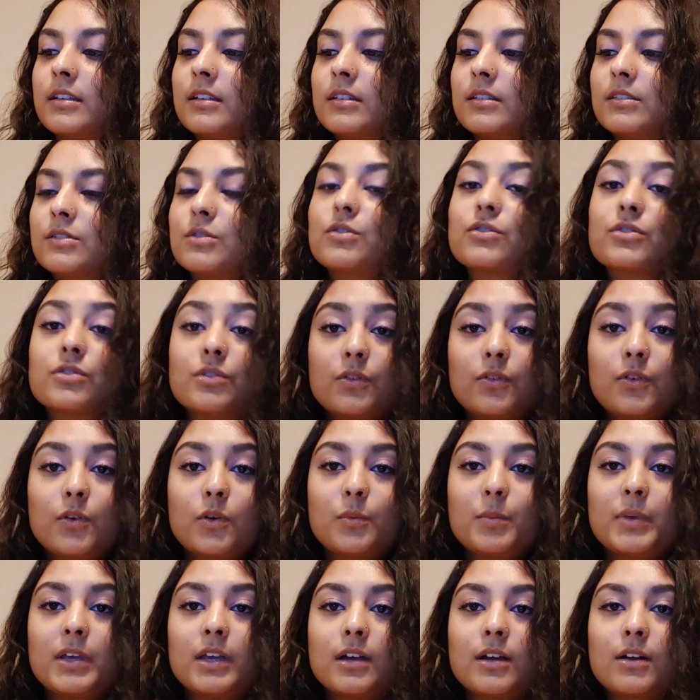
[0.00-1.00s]
social
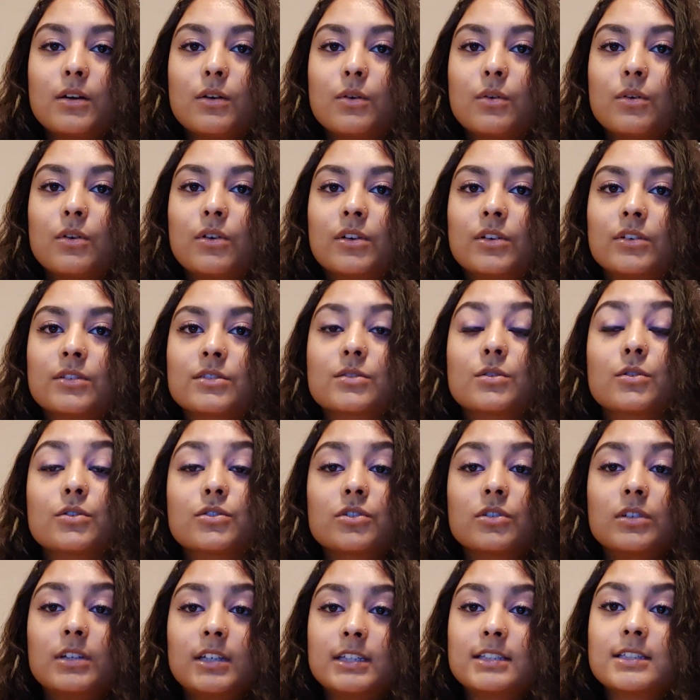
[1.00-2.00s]
phobia or
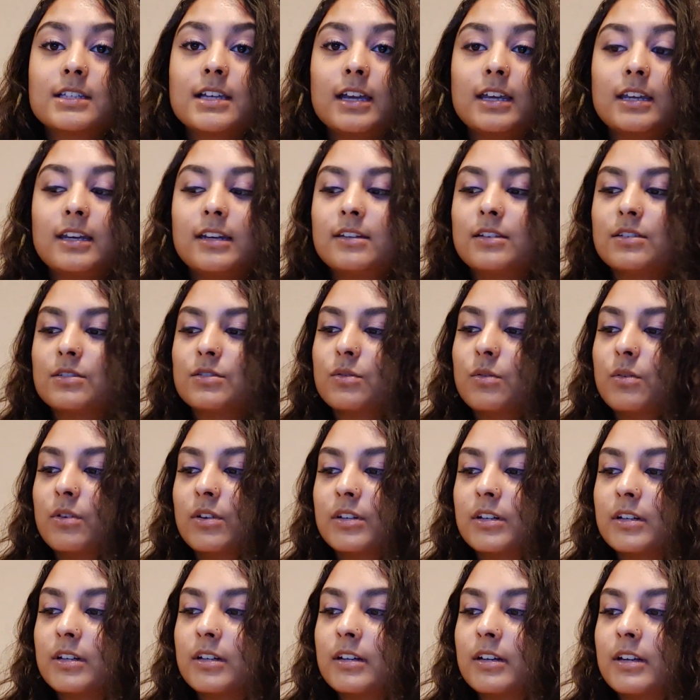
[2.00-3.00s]
social anxiety
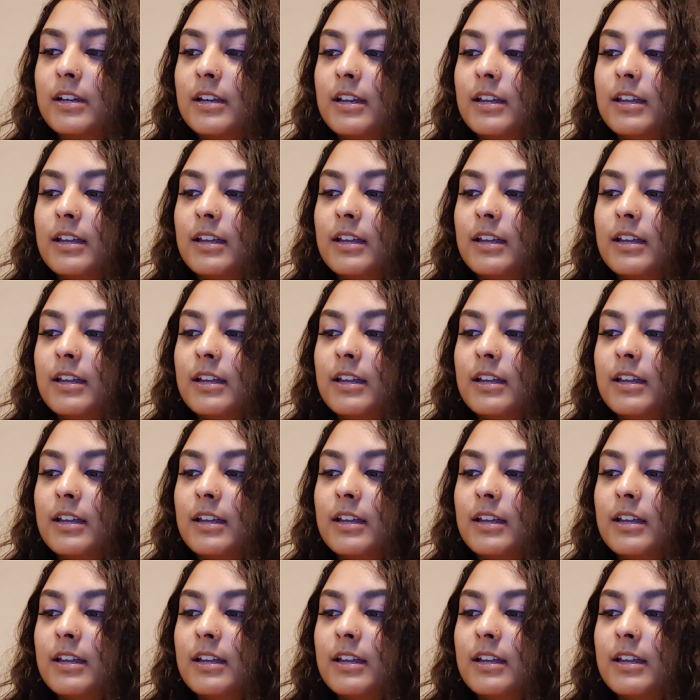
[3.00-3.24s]
disorder